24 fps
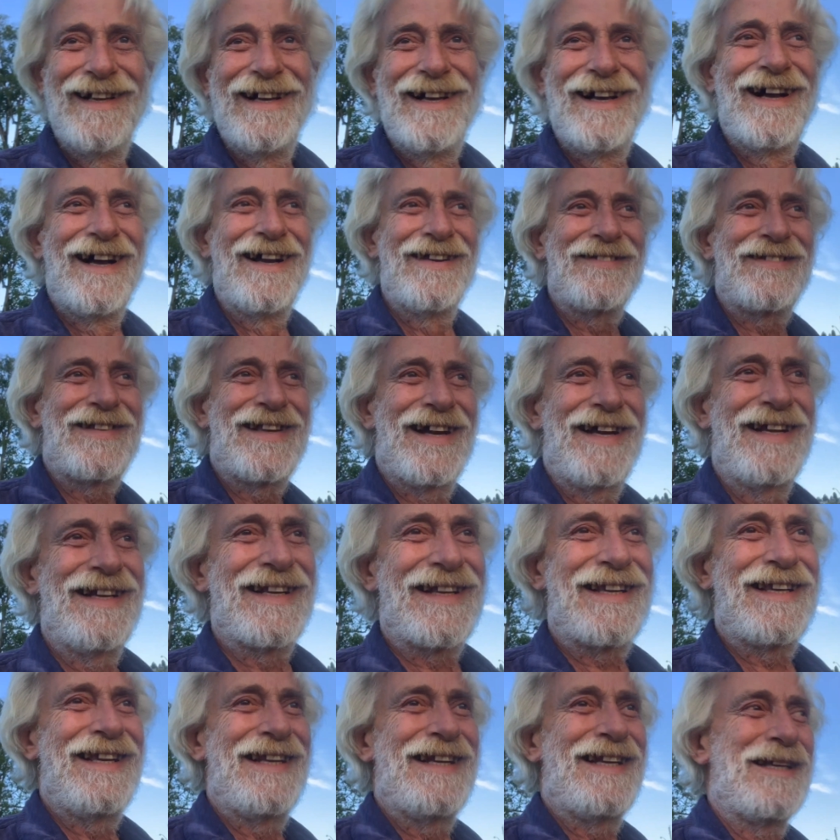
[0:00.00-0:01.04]
I'm kind
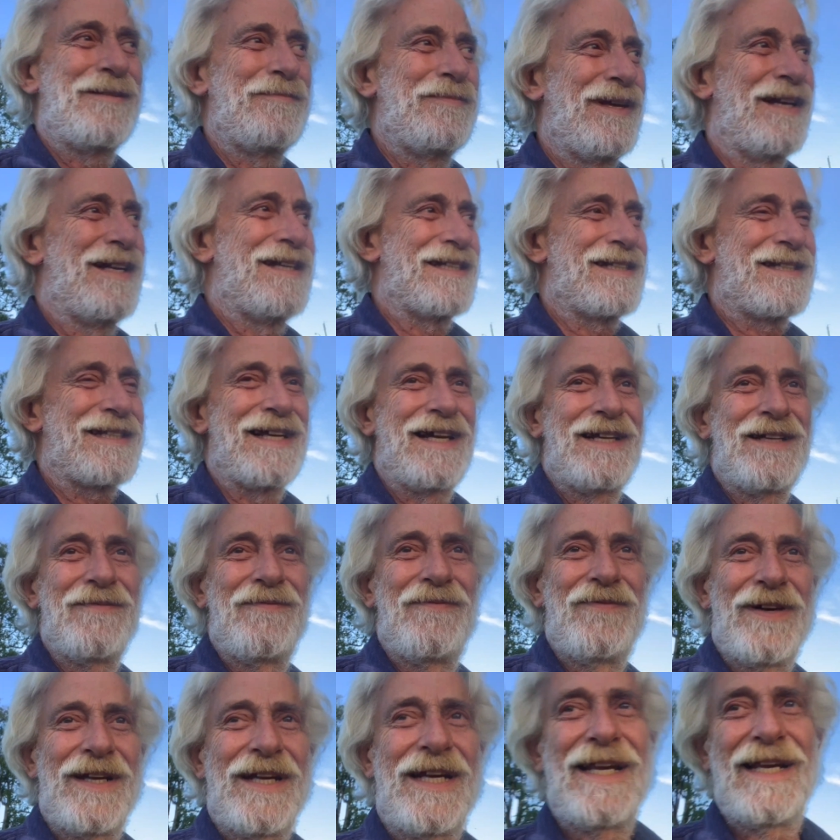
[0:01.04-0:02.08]
of kidding, but it's kind of
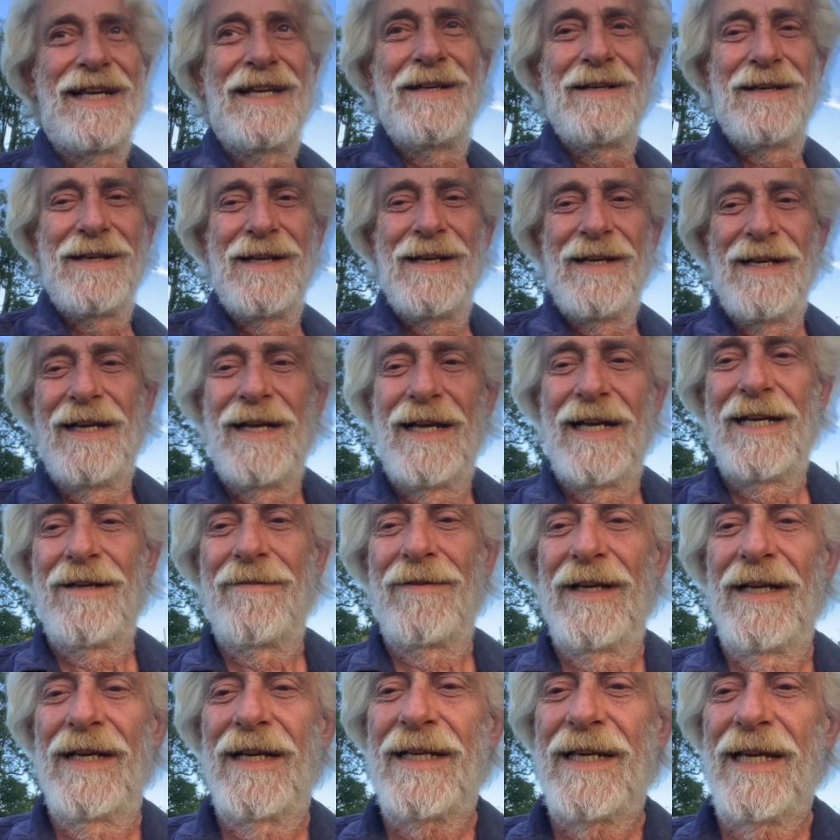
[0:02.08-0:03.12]
funny.
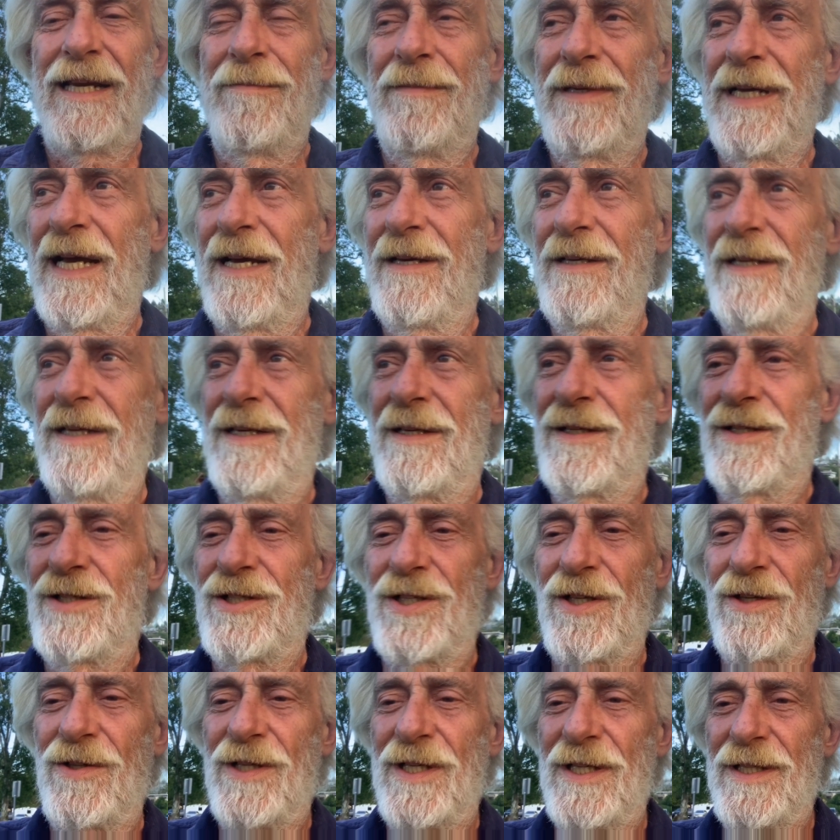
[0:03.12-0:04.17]
Anyway, I came down here to
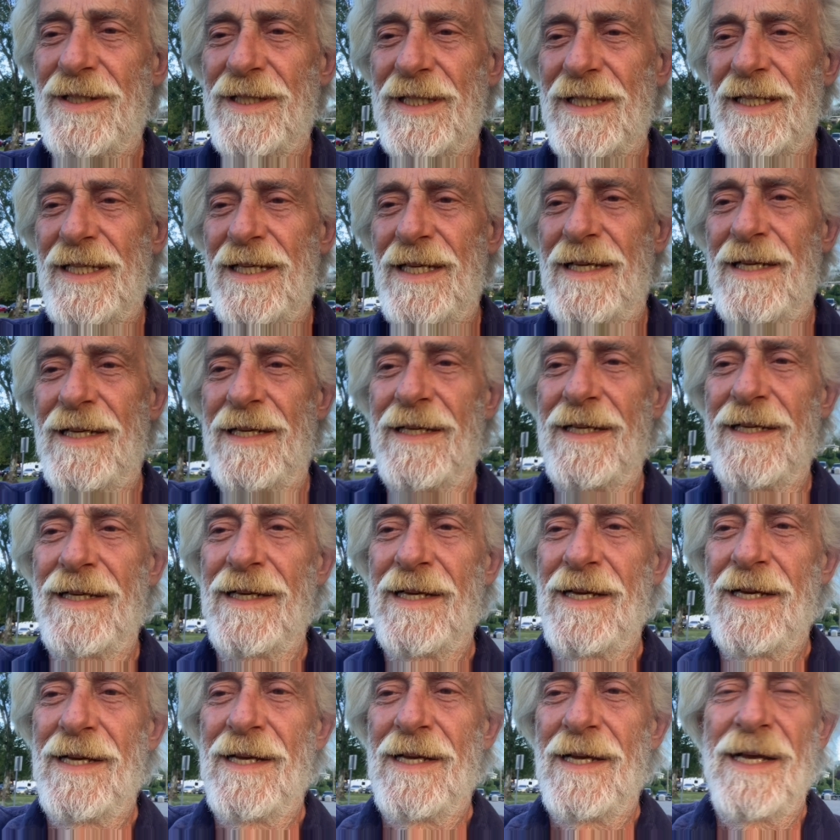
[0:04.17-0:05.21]
show you
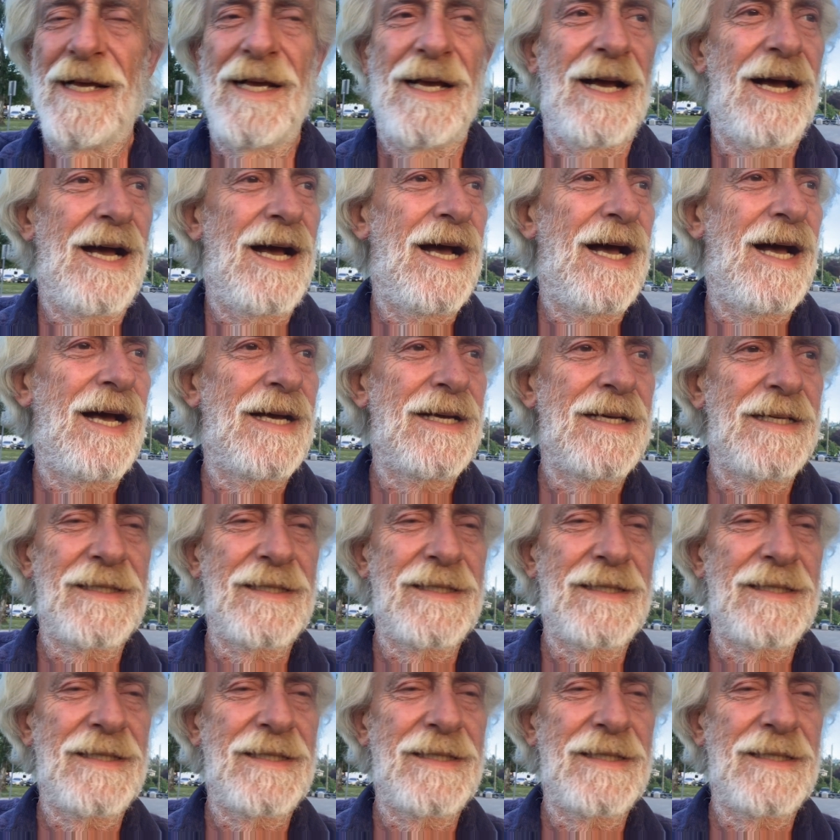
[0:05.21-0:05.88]
the uh,